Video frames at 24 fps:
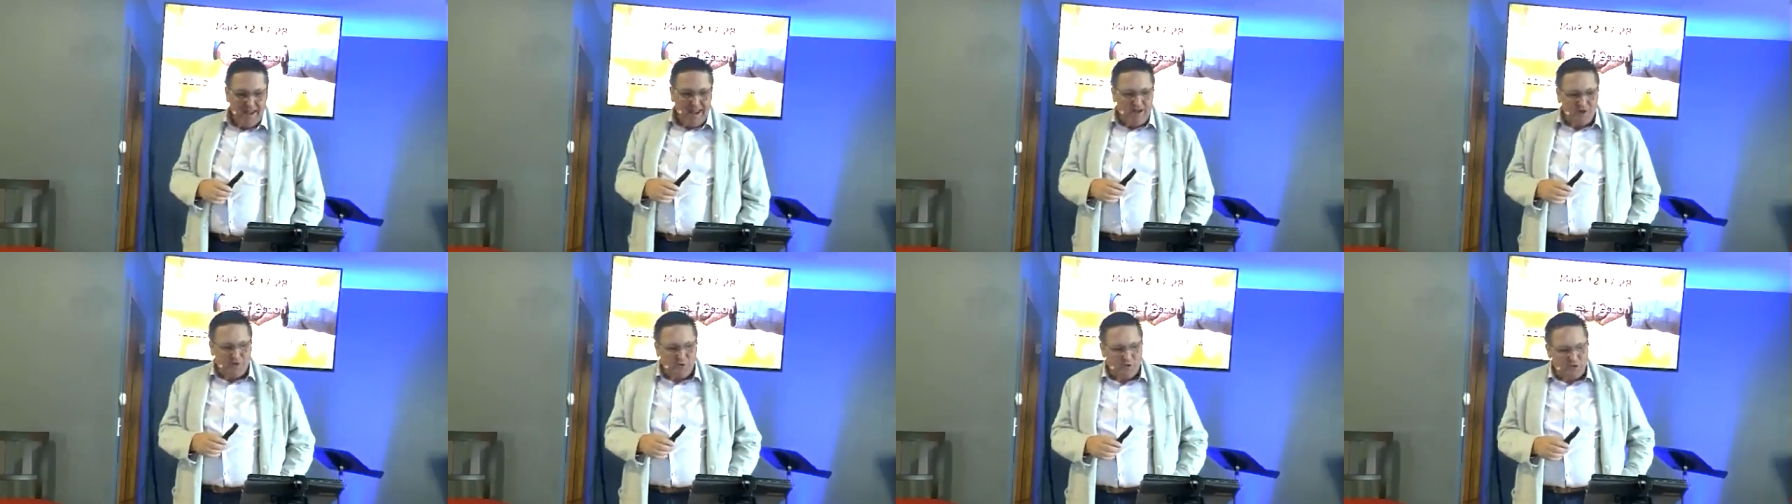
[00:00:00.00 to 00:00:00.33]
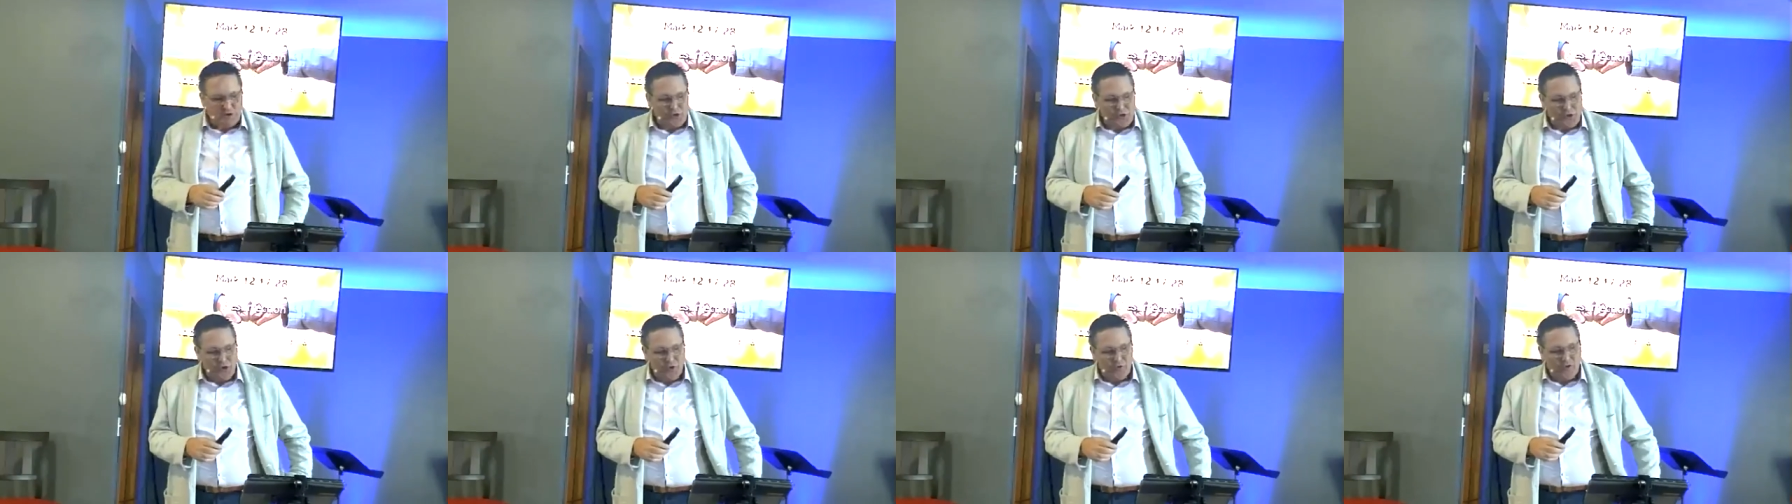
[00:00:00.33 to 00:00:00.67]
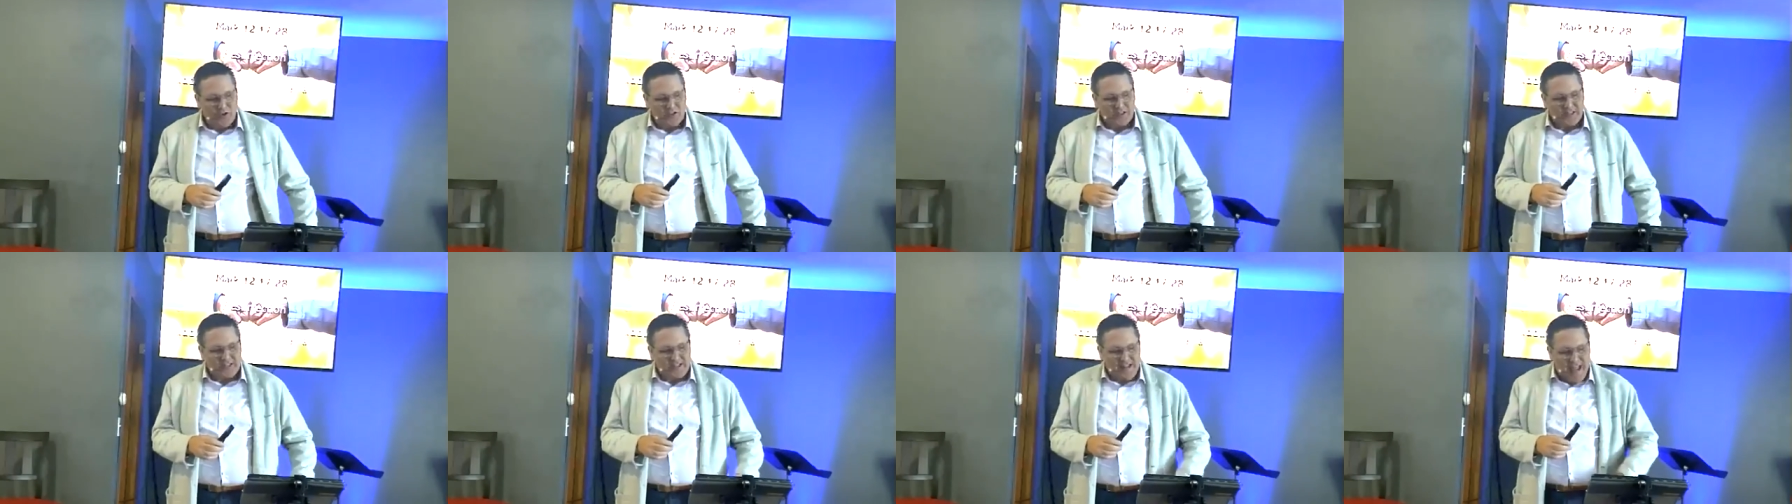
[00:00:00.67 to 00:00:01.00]
and to assure
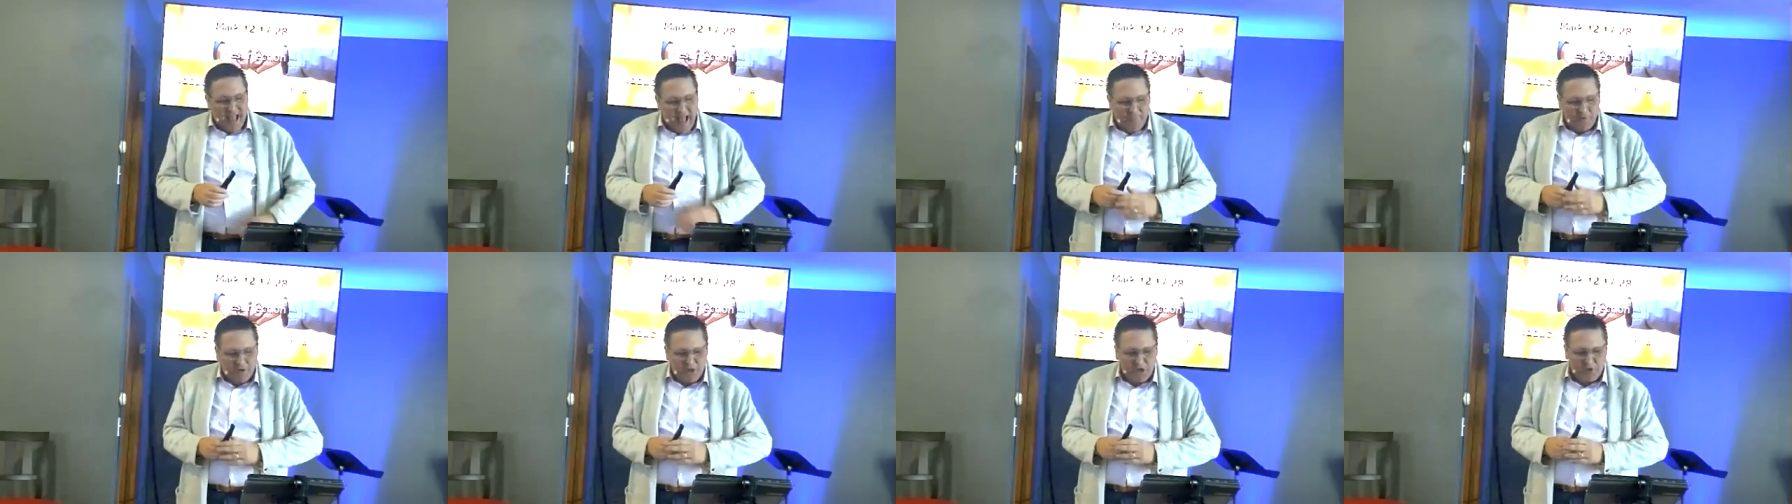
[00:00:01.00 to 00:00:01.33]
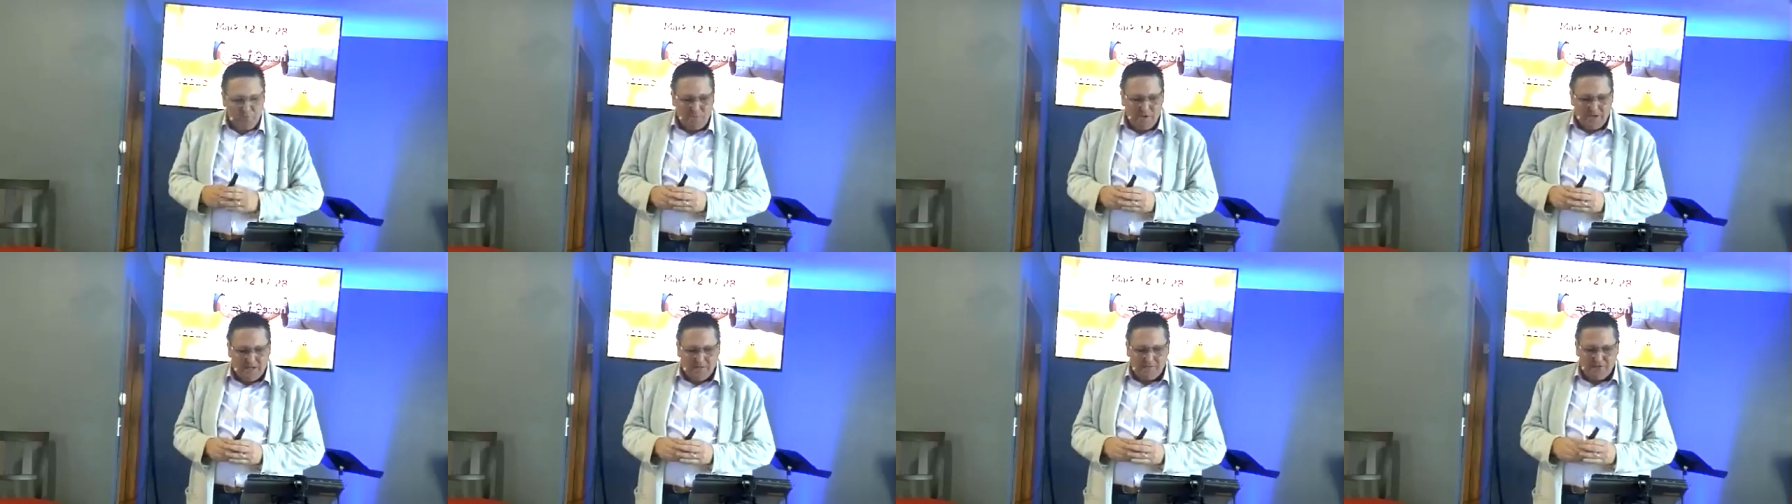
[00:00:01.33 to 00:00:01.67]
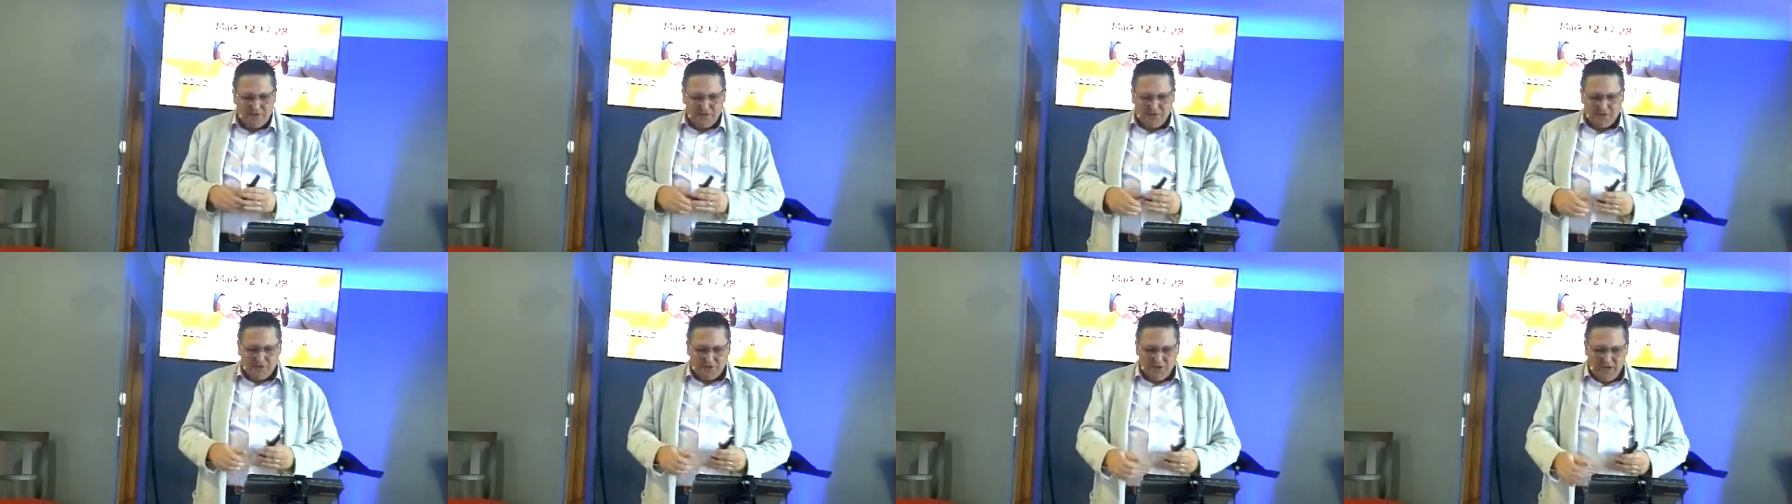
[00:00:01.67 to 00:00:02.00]
the establishment of
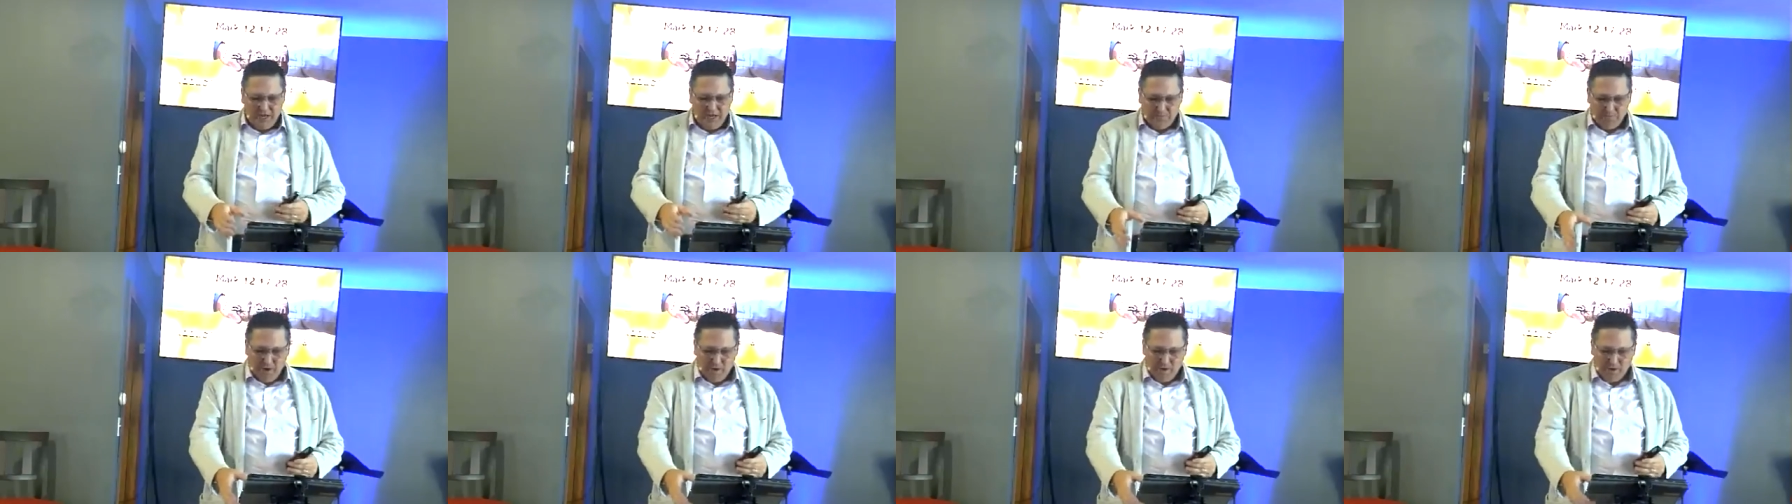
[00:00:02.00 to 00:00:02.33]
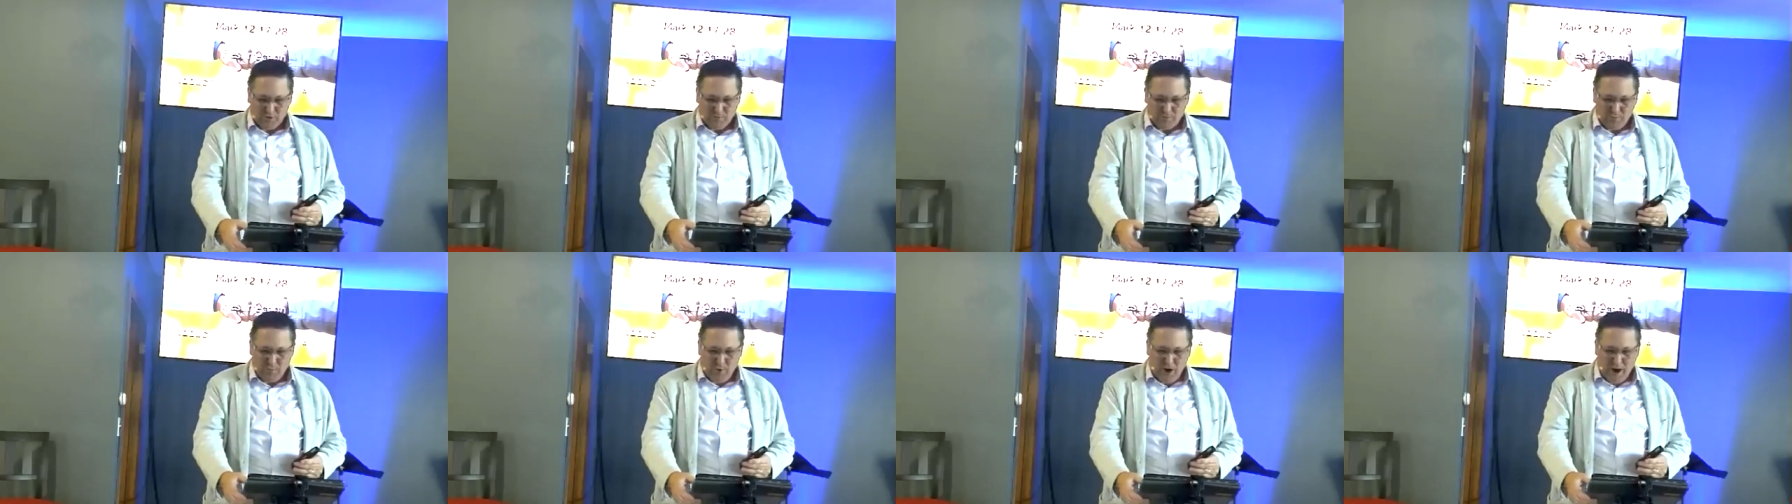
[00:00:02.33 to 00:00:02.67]
his deceased brother's